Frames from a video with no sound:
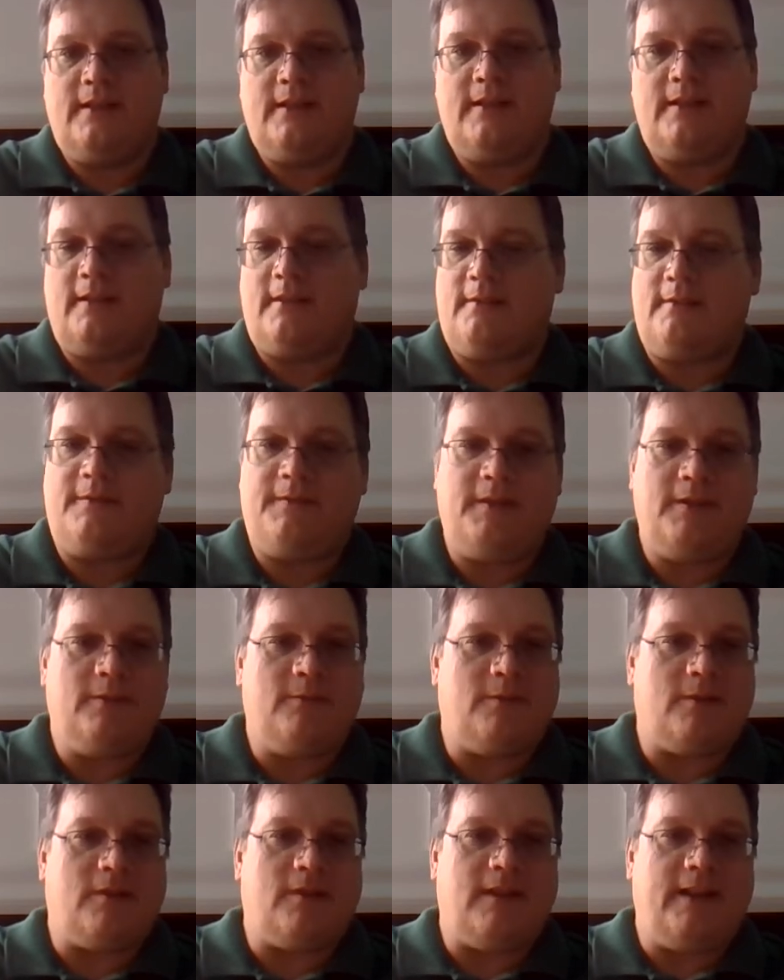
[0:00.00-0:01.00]
You know, if you
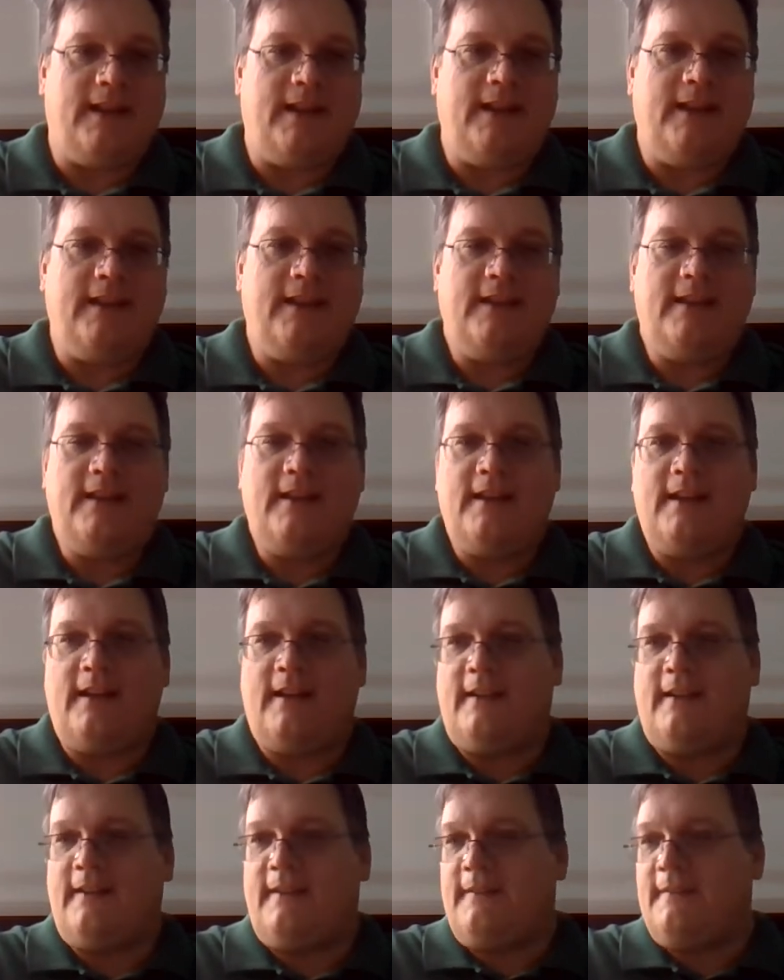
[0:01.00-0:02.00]
were
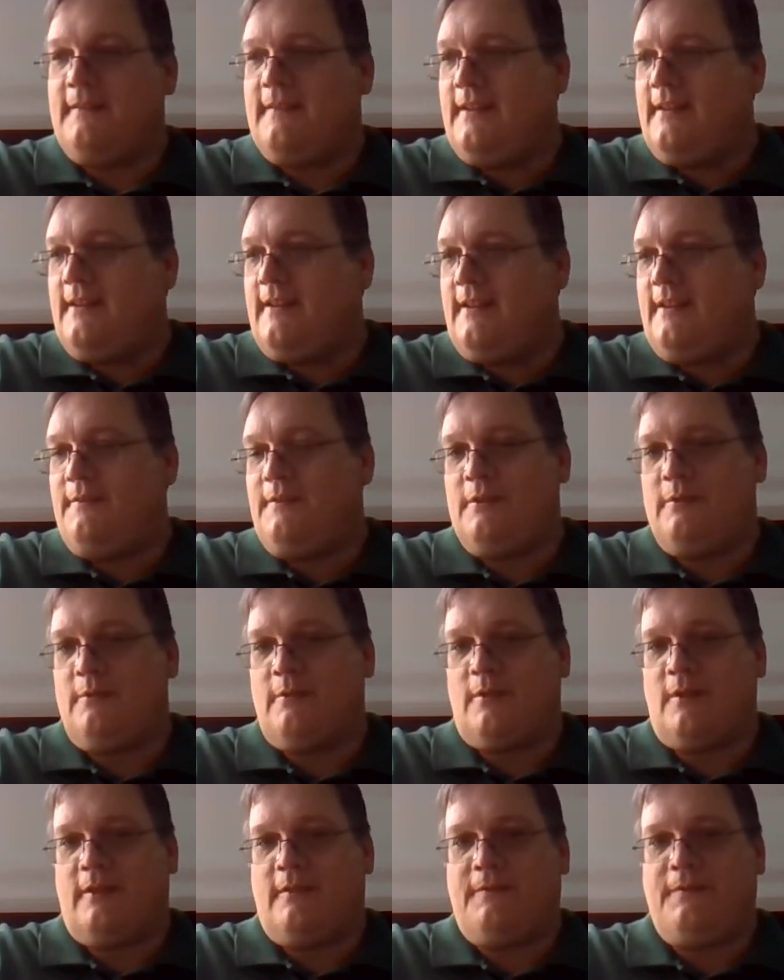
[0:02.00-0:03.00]

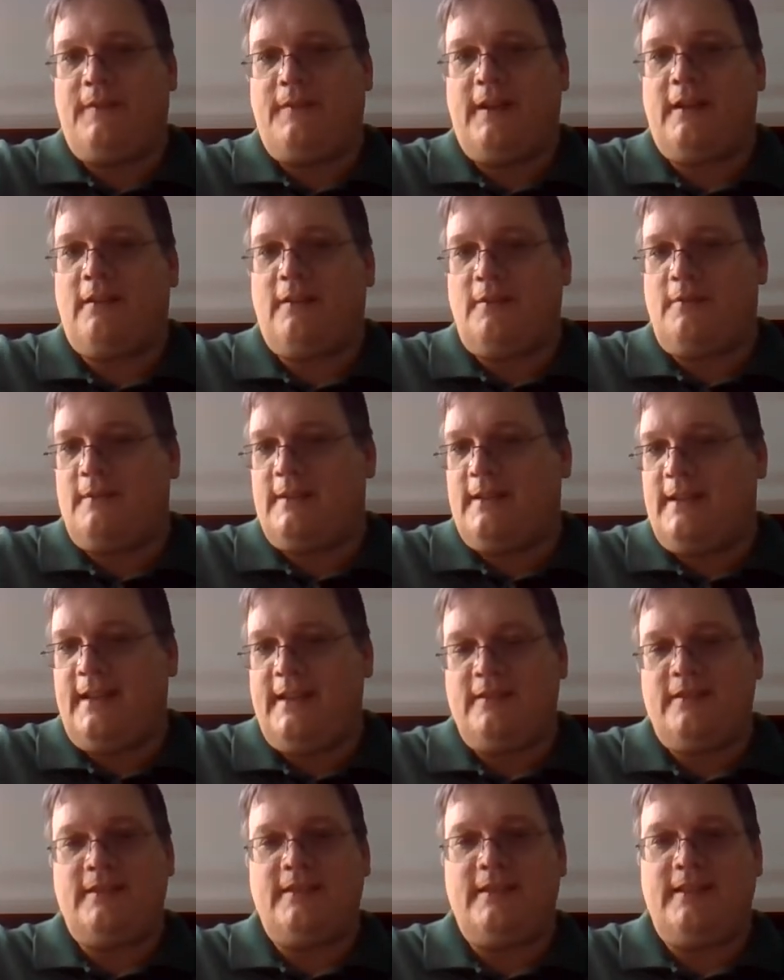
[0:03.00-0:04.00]
a pharaoh in
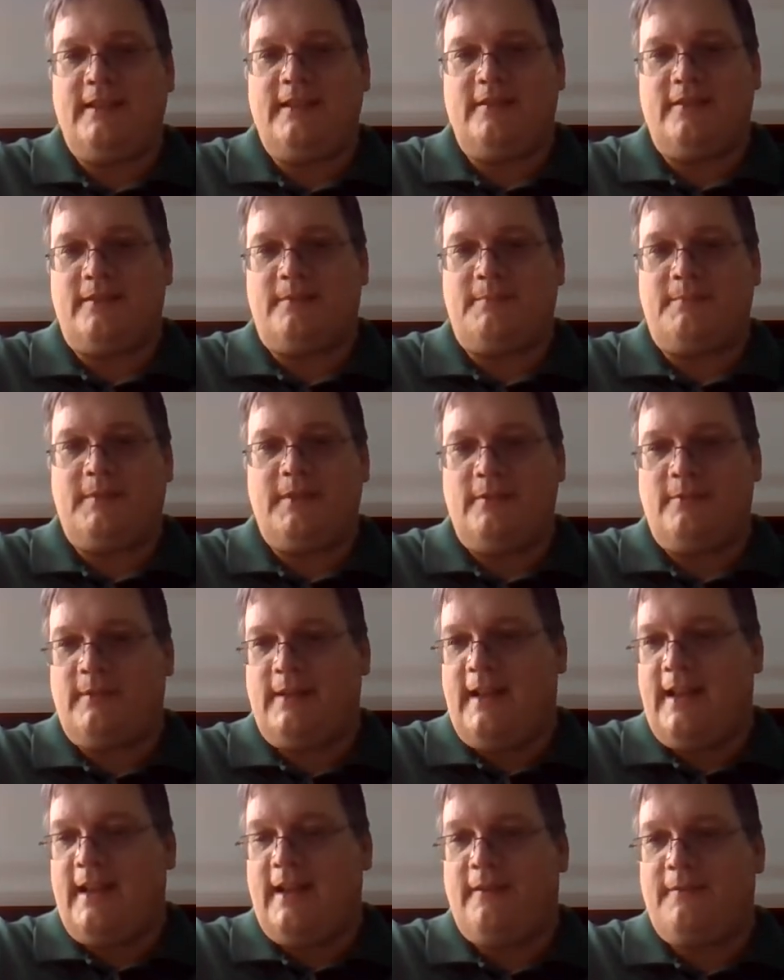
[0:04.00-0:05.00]
ancient Egypt, you
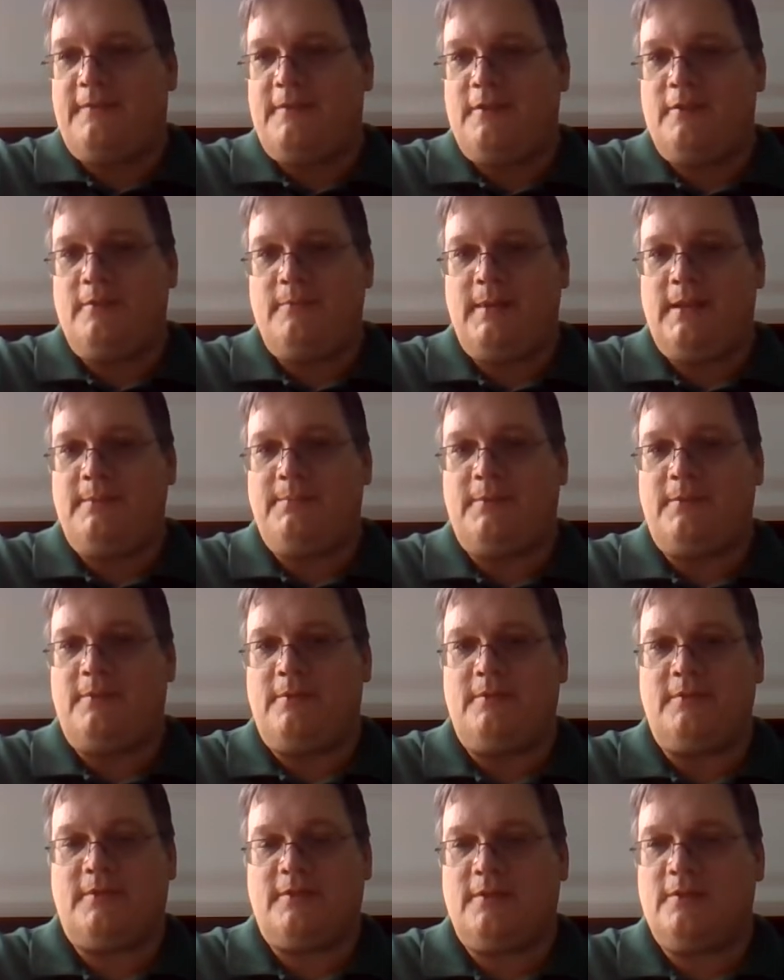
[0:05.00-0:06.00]
would have two people
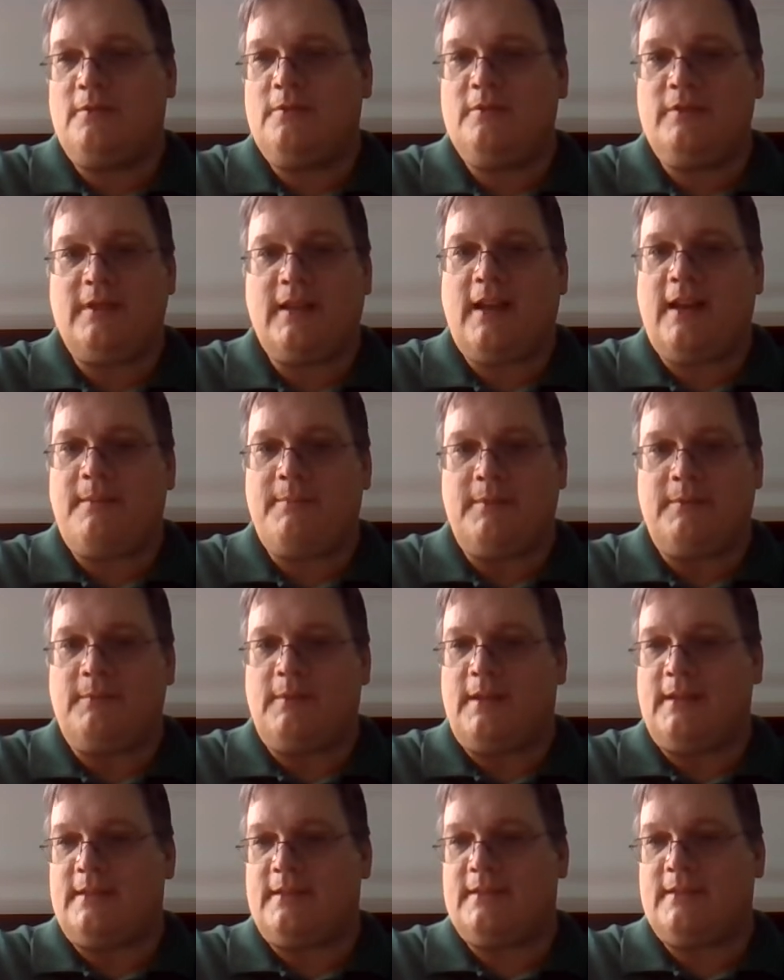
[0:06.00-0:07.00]
whose sole job it
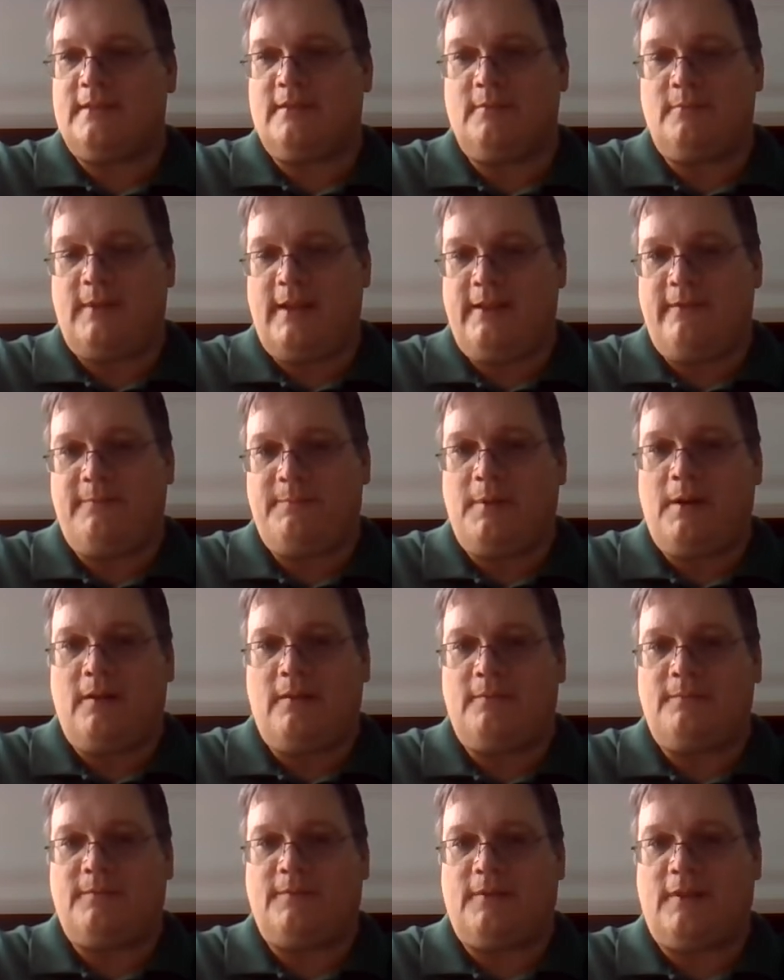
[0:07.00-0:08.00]
was to wave
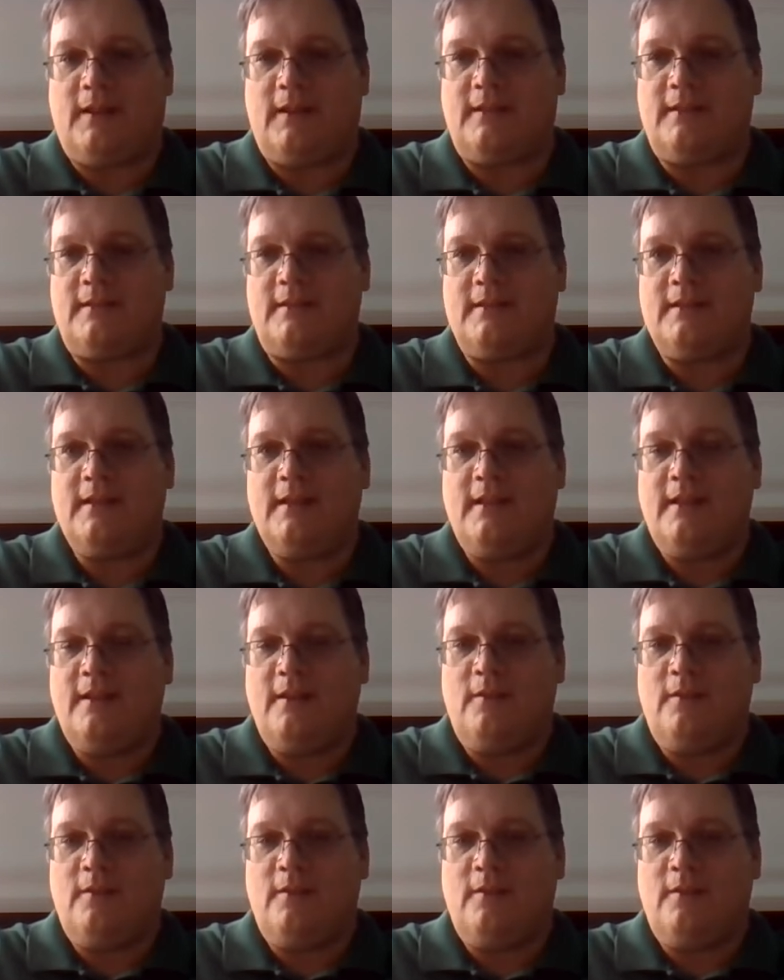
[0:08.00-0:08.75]
palm fronds